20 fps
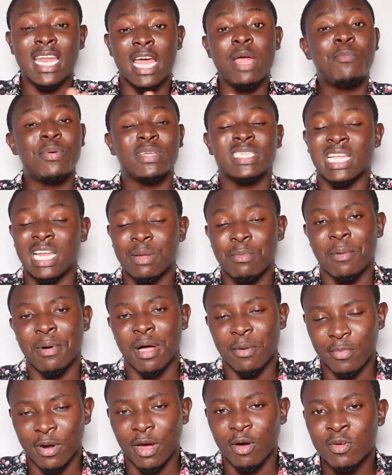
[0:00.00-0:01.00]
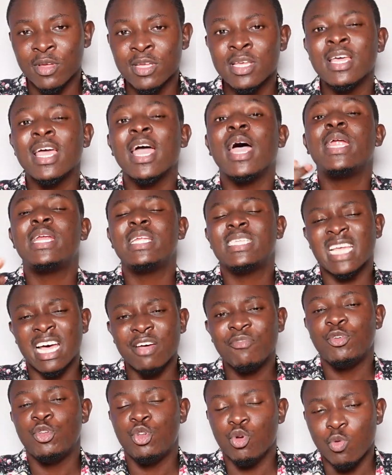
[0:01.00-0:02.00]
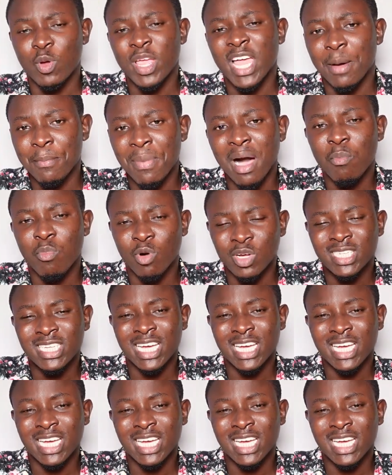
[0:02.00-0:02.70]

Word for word: na person na McBrown e di sa video we ababo